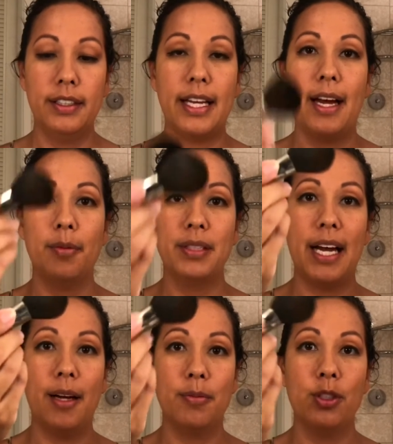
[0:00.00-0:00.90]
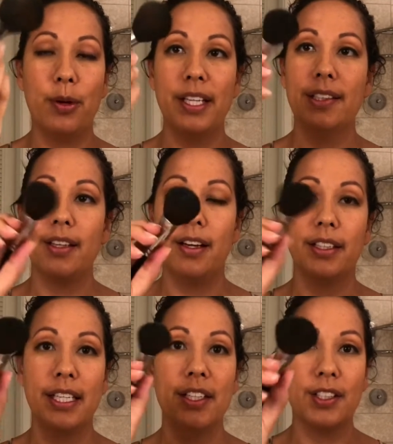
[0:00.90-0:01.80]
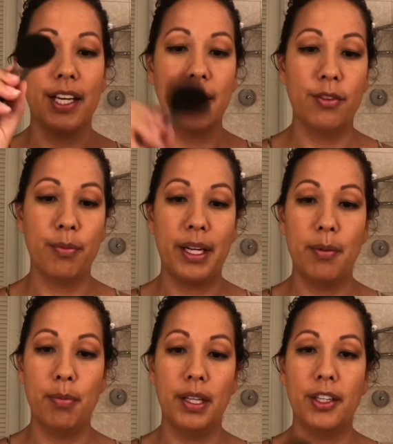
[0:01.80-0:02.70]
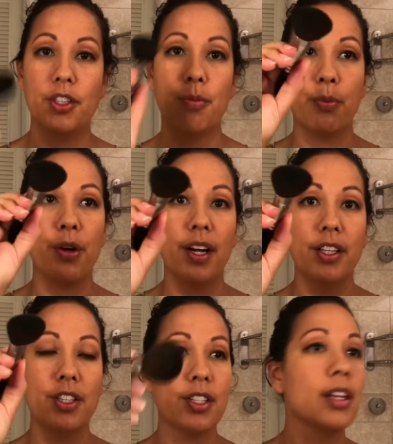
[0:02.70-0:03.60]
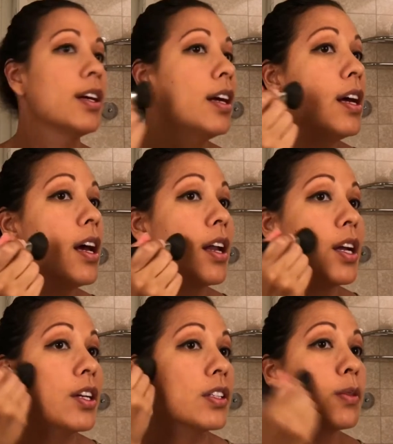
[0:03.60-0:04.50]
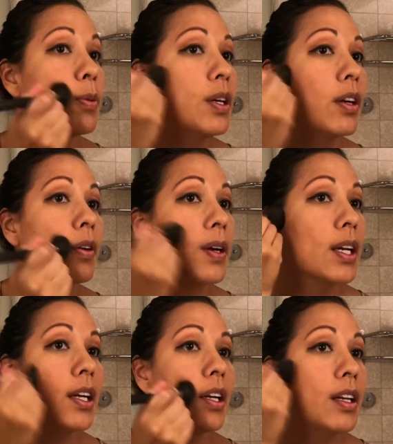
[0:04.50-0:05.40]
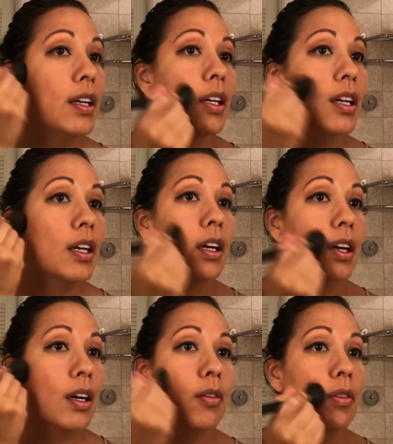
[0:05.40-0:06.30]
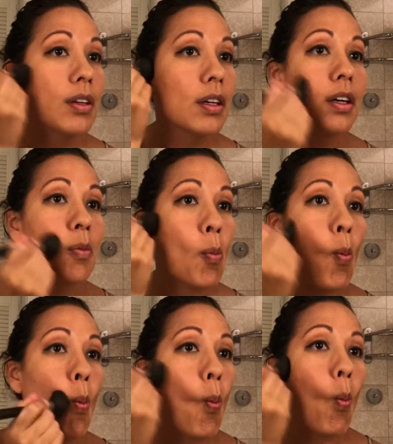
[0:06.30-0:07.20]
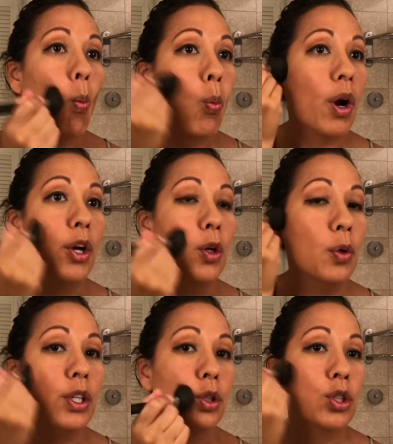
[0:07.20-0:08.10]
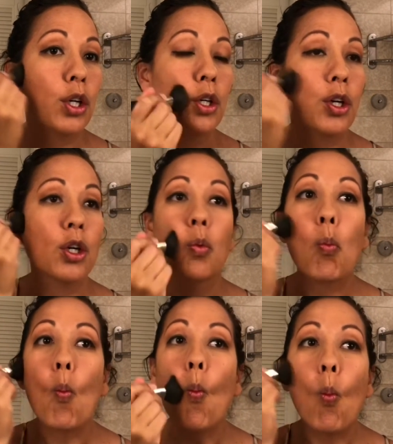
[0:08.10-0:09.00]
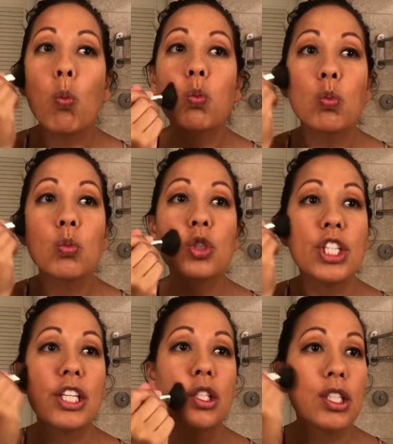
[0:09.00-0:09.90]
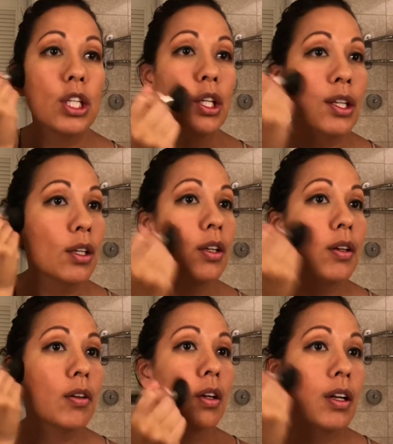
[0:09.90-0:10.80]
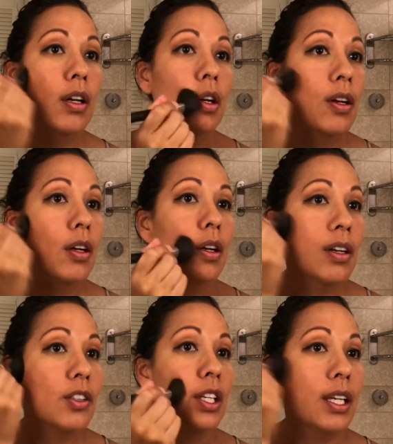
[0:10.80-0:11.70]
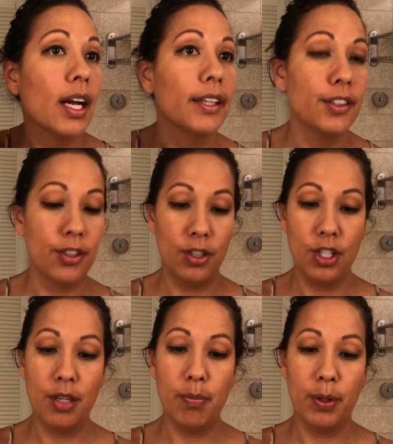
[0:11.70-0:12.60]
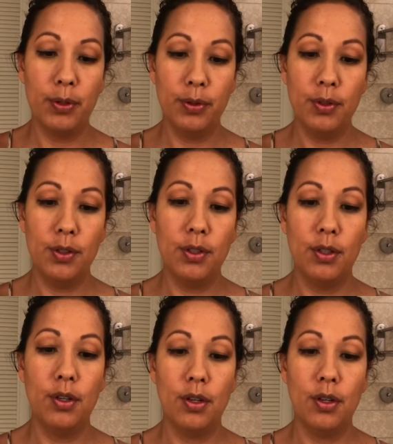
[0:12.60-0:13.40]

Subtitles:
dab twice on each side of my blush brush. And I just put it right in here where you would suck your cheeks in to enhance your cheekbones.